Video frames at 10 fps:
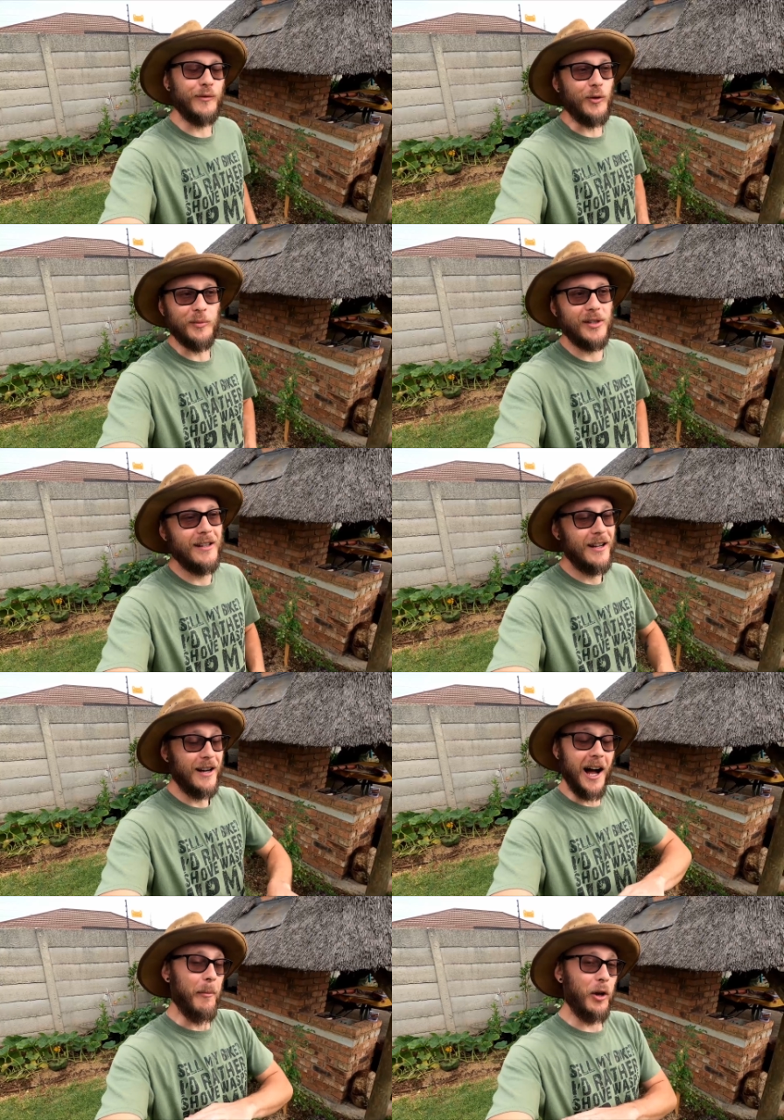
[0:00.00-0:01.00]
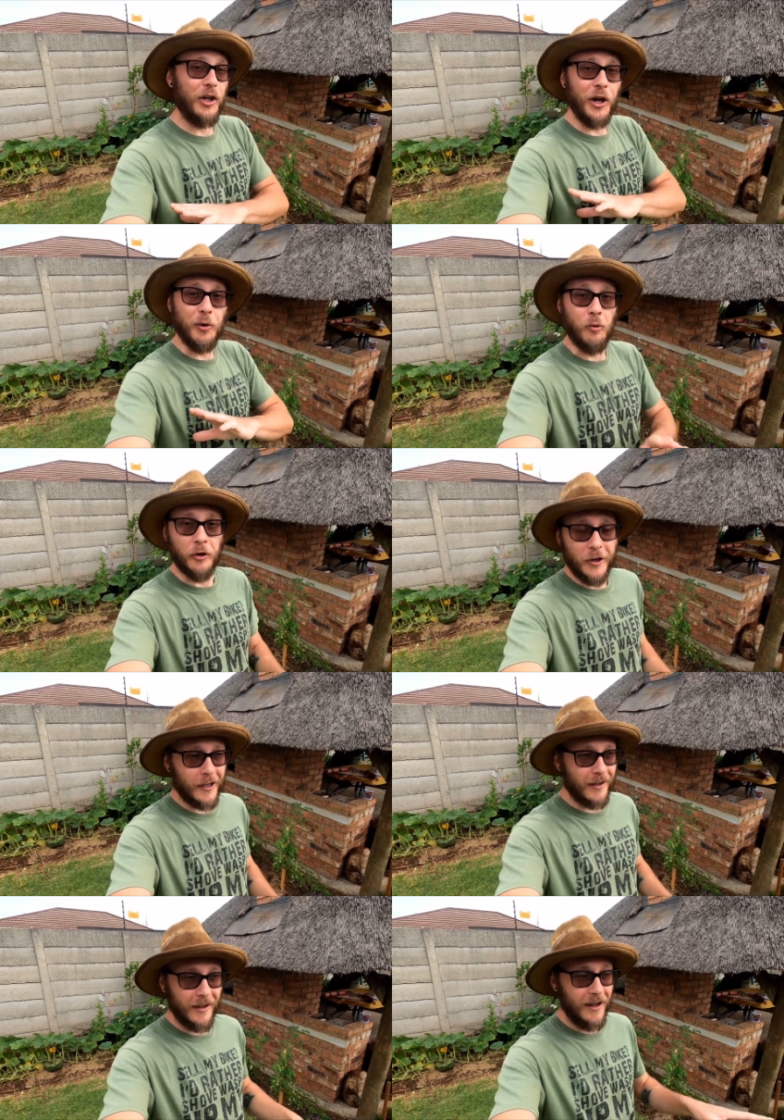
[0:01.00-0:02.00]
performs. I'm not going to
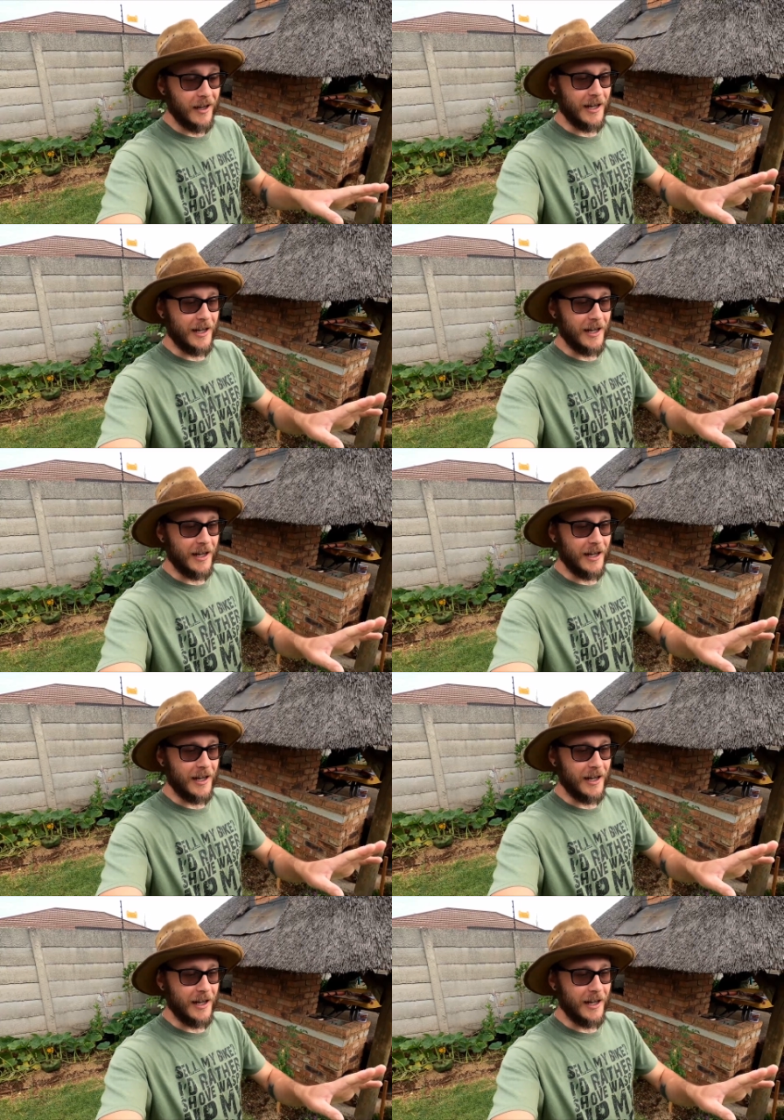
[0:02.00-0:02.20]
water it.